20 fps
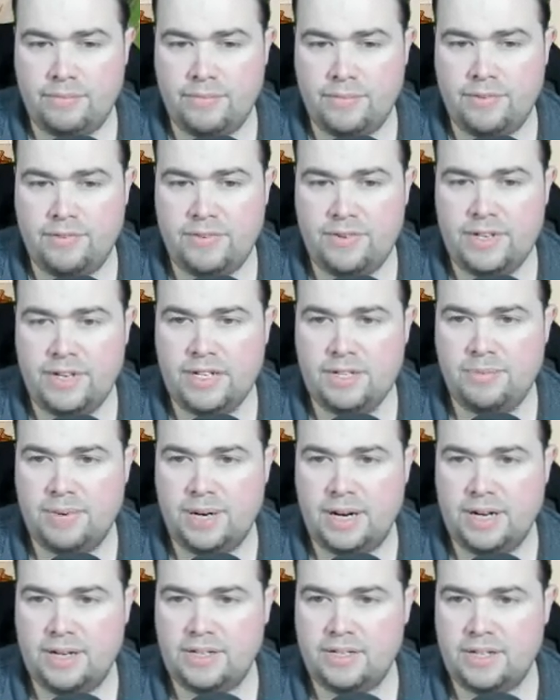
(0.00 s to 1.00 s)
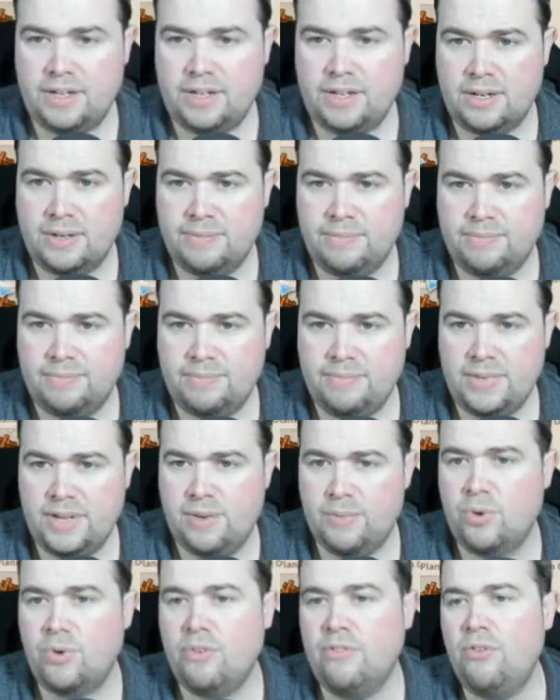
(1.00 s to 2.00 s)
I think that's planks there. Yeah,
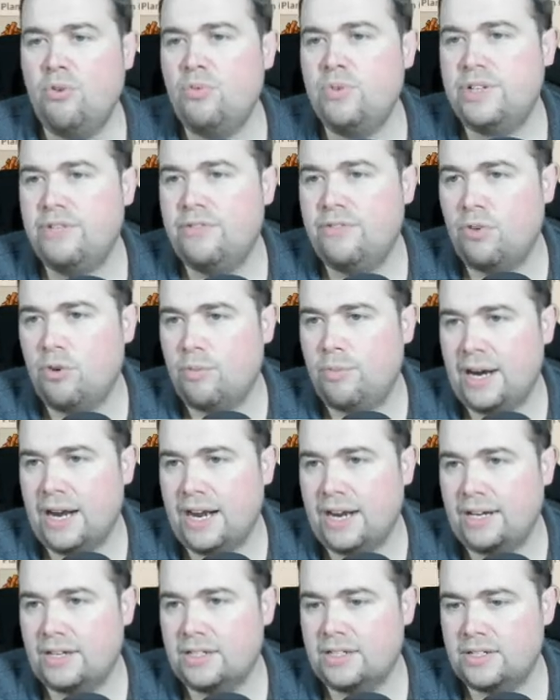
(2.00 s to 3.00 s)
we've got 44 planks,